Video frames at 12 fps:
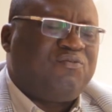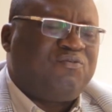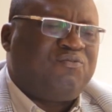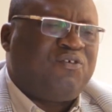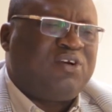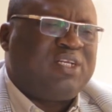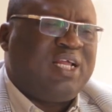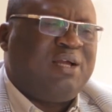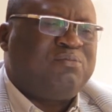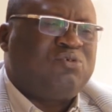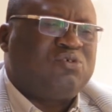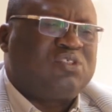for
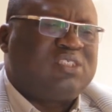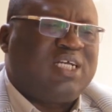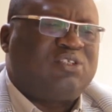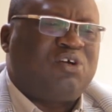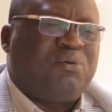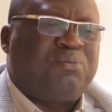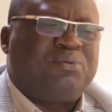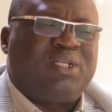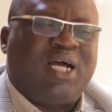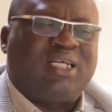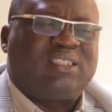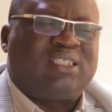them to set up
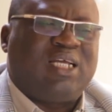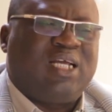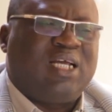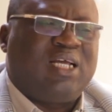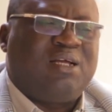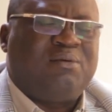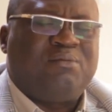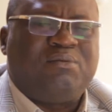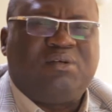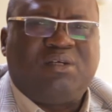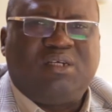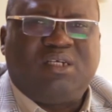
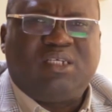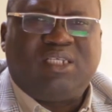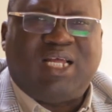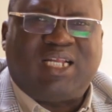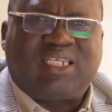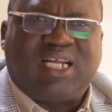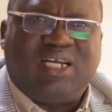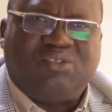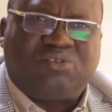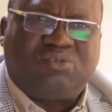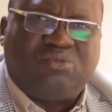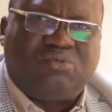that
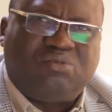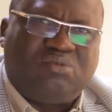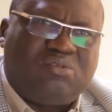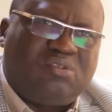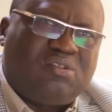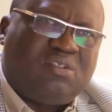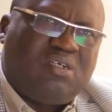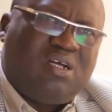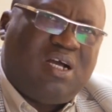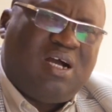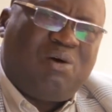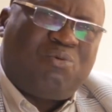council.
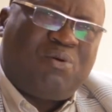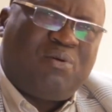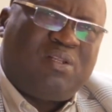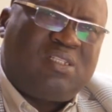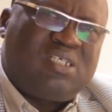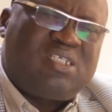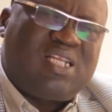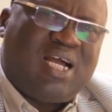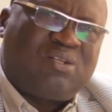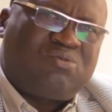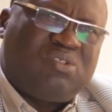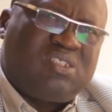And we did
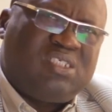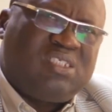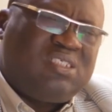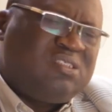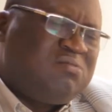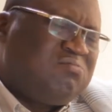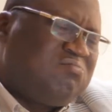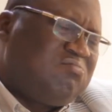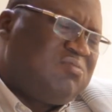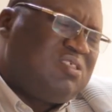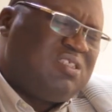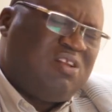that within
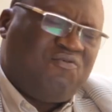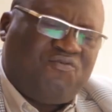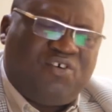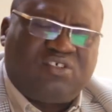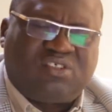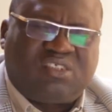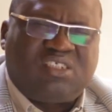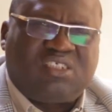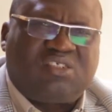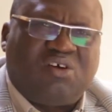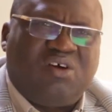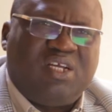the first
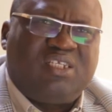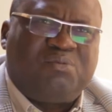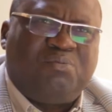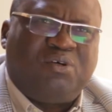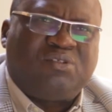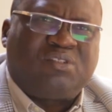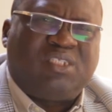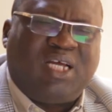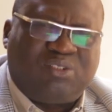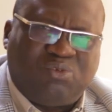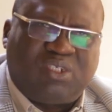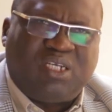6 or 8 months
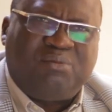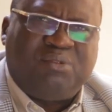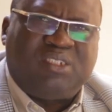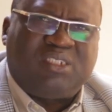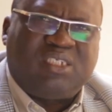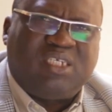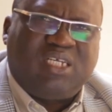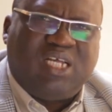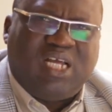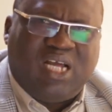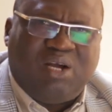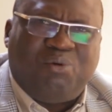that we came in,
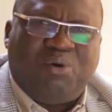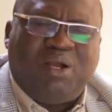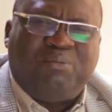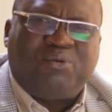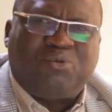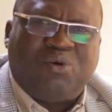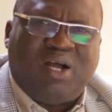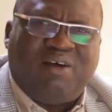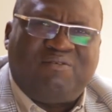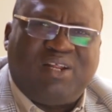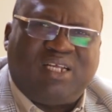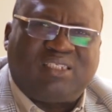and we were able to
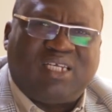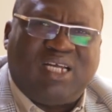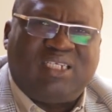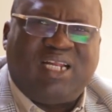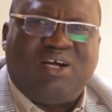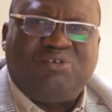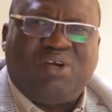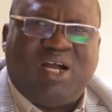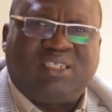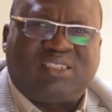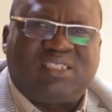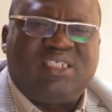have that. And now you
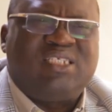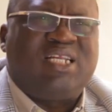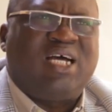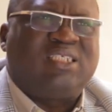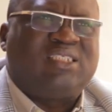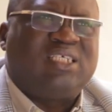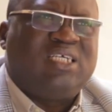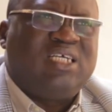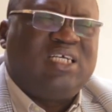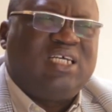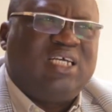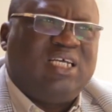are seeing that
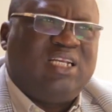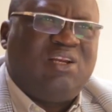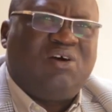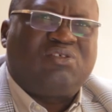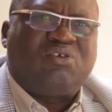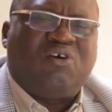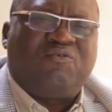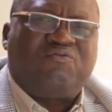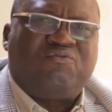a lot of